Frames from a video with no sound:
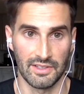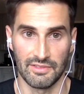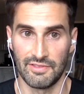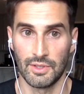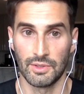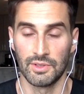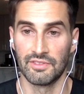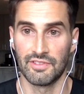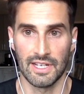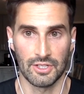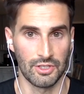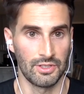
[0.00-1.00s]
fungal
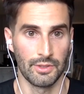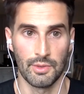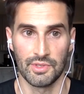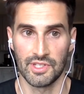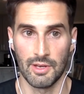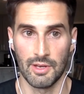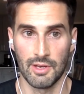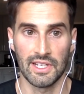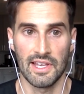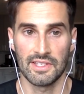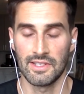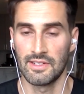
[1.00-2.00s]
infection, low stomach
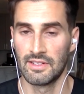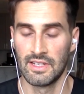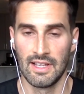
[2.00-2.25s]
acid.